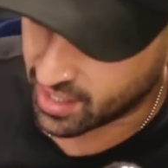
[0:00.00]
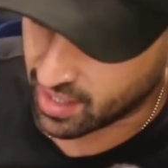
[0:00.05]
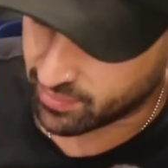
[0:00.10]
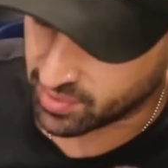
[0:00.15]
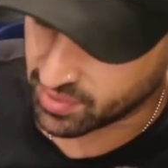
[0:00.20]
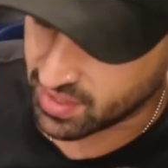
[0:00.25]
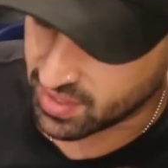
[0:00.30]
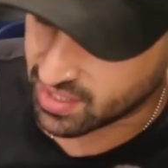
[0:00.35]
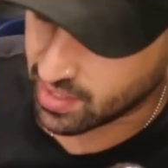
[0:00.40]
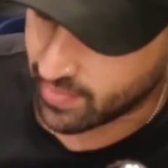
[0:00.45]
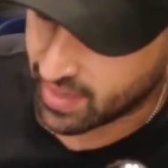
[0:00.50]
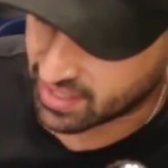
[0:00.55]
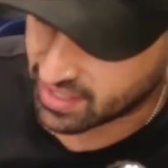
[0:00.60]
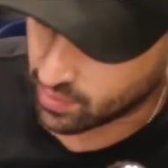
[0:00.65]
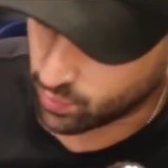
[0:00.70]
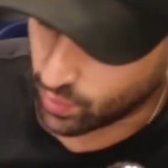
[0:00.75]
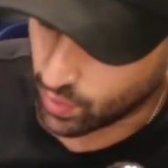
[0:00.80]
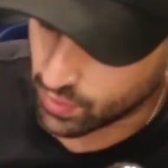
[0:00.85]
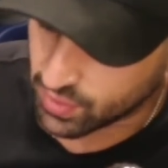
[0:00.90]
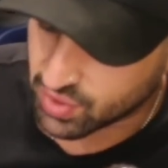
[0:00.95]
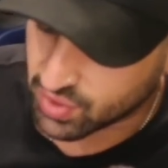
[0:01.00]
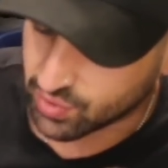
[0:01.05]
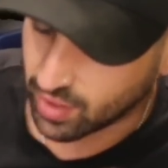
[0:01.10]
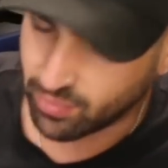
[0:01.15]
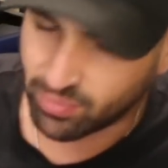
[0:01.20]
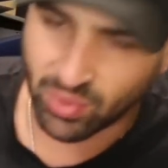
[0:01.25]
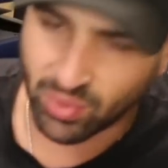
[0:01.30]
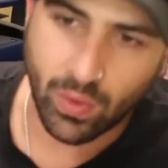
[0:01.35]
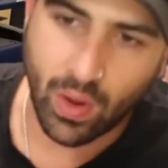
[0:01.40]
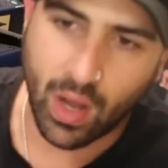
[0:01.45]
end up on this. I'm at the Wall
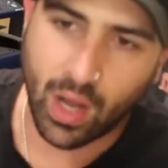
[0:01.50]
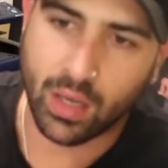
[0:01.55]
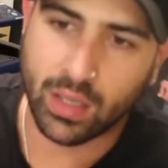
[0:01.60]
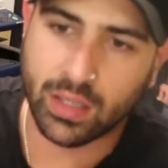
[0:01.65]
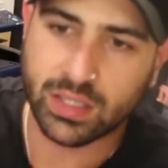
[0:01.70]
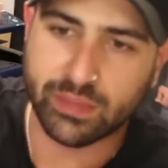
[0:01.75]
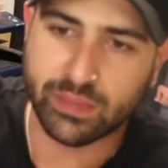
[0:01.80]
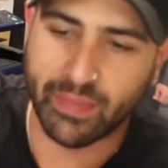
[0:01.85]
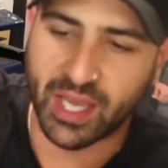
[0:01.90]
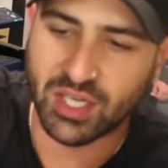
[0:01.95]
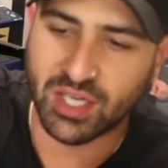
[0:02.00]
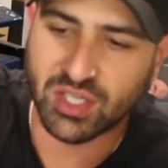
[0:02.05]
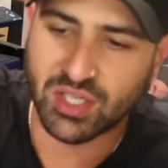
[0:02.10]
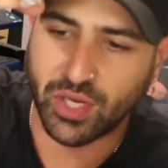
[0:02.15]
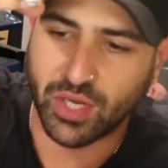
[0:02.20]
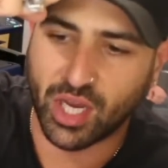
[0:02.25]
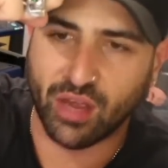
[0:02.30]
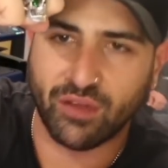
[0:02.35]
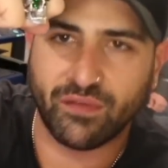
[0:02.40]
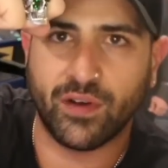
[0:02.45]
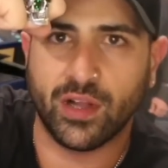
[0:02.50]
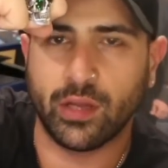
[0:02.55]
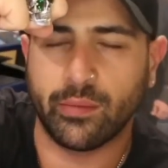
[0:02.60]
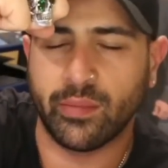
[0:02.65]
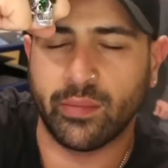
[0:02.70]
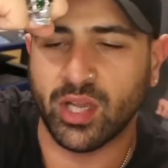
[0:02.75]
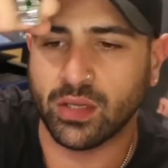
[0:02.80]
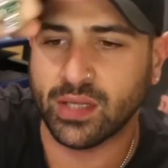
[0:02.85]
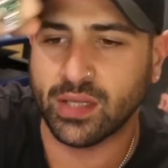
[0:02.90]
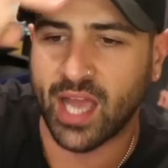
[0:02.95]
Street Bull Oz. Make sure you go follow
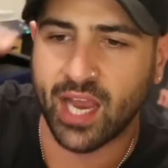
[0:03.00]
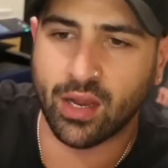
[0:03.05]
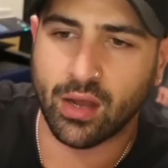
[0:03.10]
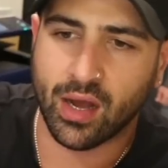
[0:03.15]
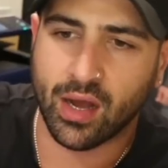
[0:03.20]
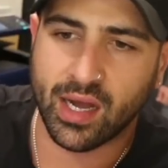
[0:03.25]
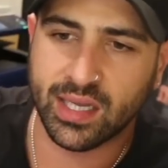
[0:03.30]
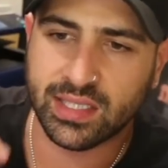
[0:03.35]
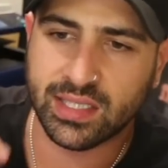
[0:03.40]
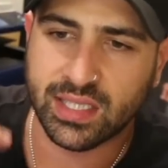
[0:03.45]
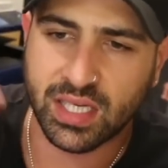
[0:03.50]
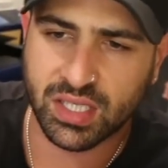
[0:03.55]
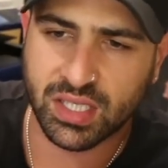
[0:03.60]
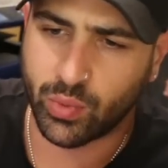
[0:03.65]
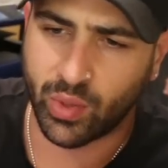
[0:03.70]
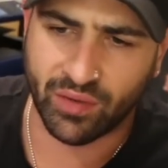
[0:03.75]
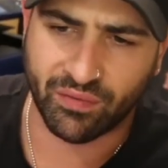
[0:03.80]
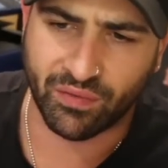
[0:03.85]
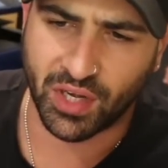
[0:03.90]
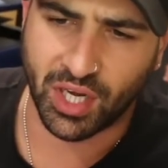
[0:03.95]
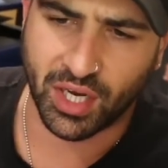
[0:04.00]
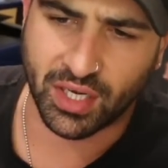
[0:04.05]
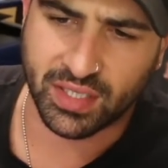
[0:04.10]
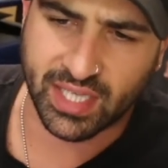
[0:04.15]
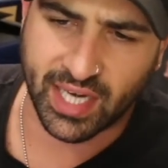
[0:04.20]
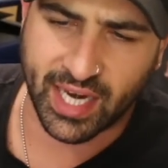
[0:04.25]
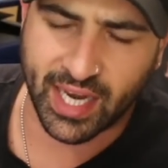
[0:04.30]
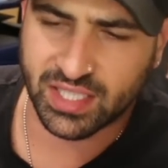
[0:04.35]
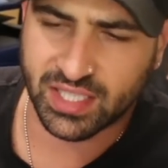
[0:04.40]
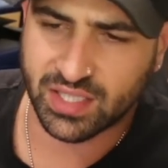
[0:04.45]
me on there, guys. It is a quick video
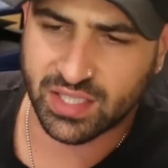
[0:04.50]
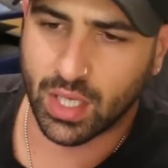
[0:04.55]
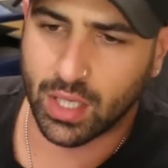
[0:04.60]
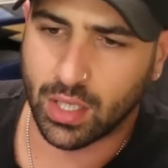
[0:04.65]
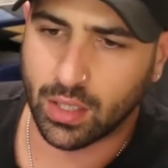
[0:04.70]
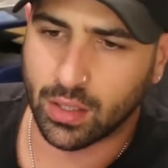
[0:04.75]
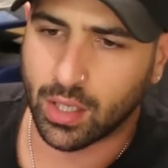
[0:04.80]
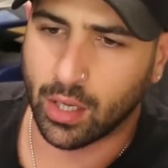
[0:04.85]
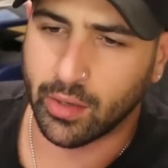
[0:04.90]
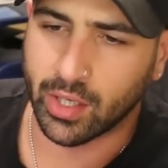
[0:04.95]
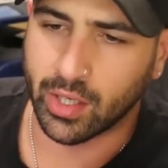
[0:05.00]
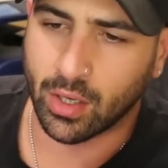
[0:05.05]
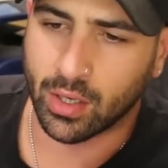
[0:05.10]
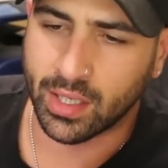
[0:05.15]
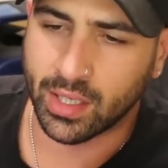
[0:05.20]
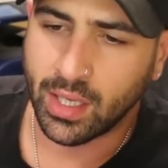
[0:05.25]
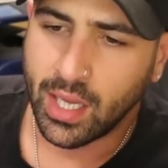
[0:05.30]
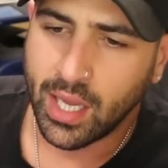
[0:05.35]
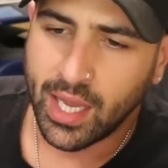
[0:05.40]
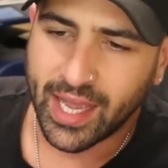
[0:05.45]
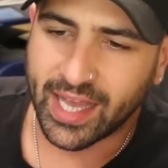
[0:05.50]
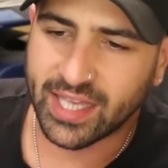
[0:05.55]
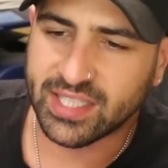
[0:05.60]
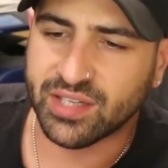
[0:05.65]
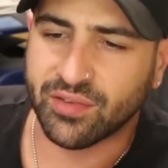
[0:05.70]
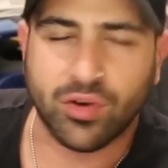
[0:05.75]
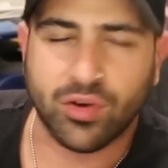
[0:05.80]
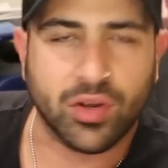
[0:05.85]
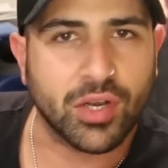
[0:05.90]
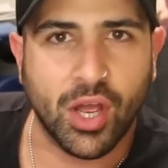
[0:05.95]
today because I've got a lot going on,
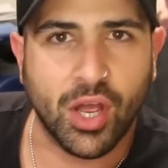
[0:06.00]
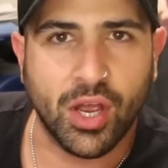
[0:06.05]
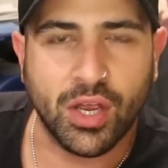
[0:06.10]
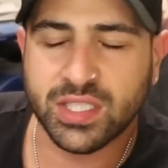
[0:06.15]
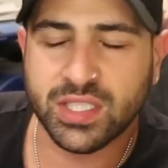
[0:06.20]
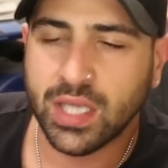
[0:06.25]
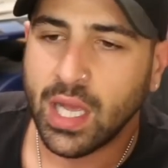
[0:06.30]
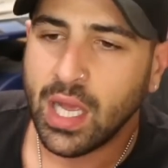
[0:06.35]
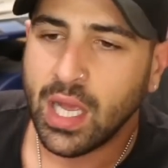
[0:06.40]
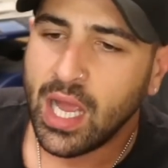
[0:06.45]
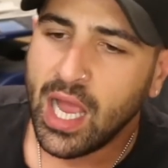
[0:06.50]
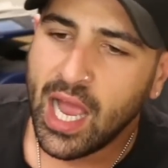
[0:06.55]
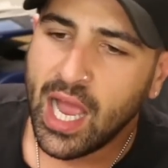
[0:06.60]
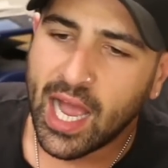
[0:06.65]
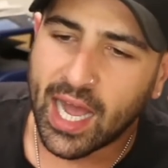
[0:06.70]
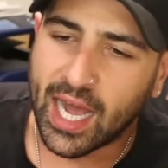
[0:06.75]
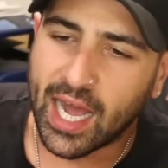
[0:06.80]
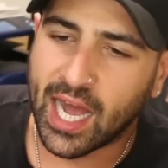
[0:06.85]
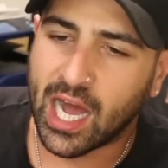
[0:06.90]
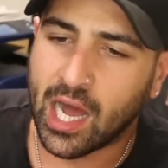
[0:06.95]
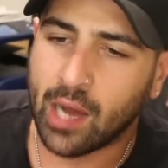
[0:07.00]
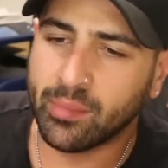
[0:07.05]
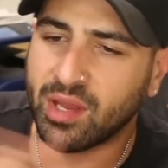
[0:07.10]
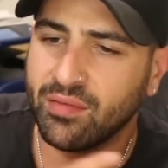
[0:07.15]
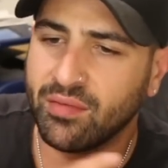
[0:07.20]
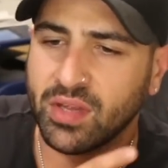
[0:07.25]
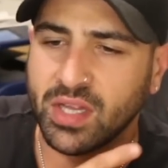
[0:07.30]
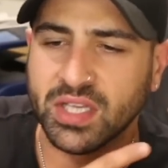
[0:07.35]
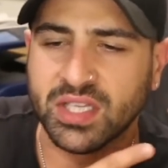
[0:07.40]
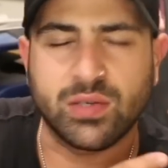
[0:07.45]
as everyone knows. I'm
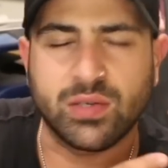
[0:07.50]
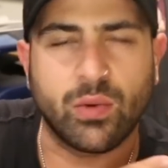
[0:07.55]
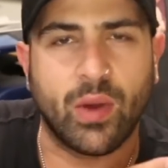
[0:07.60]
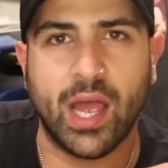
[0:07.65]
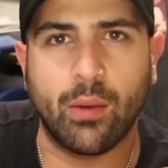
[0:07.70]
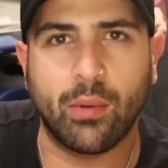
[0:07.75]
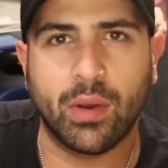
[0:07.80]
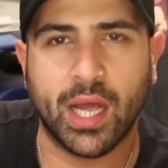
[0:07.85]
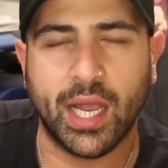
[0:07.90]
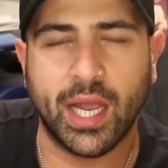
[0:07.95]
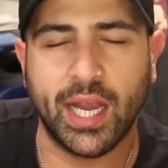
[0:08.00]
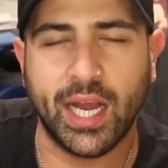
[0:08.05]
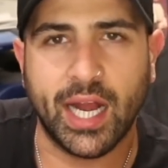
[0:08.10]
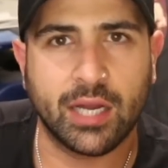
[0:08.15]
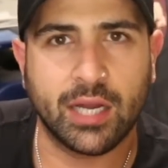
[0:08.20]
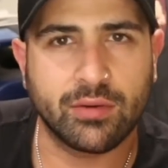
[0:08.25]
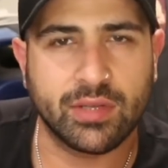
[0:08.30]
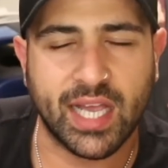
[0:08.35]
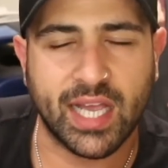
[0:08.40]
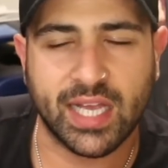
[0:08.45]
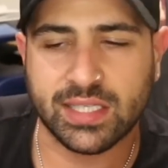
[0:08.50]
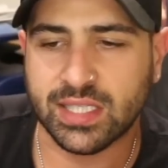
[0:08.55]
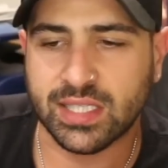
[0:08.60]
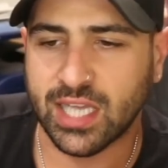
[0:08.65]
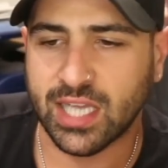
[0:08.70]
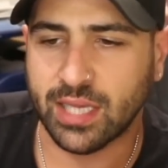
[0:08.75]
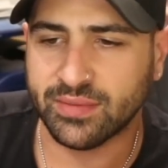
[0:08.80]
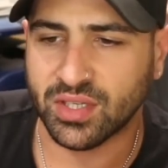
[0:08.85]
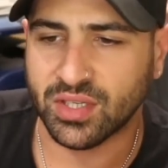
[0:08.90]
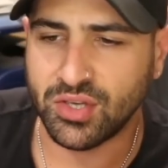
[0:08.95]
giving this away when I hit 100,000
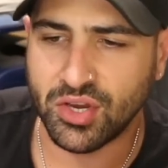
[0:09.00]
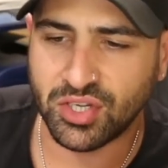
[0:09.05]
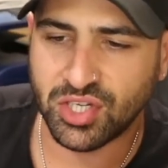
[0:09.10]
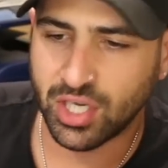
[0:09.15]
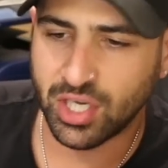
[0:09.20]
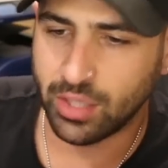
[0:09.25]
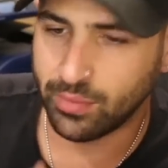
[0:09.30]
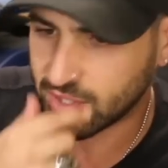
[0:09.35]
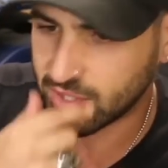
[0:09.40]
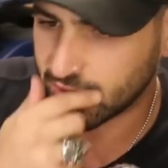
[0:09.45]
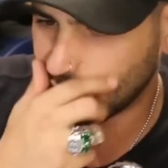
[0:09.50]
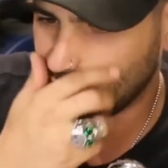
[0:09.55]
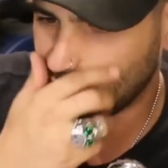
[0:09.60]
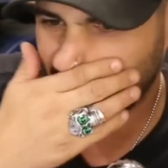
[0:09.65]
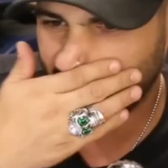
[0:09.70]
subs on YouTube, which is